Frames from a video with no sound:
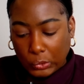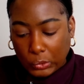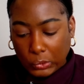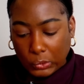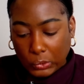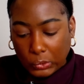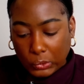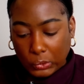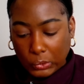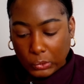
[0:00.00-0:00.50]

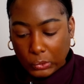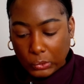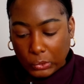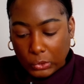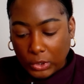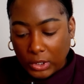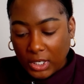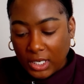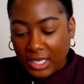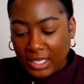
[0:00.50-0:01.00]
Ooh,
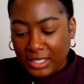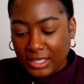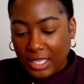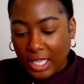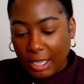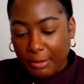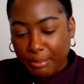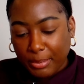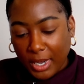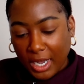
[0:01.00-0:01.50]

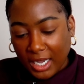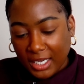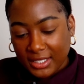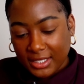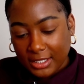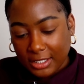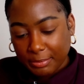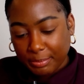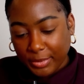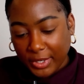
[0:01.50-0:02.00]
long
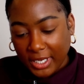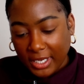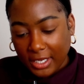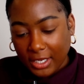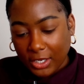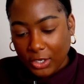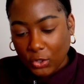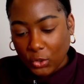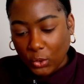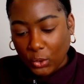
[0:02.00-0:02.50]
pasta
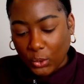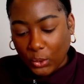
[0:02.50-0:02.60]
bake.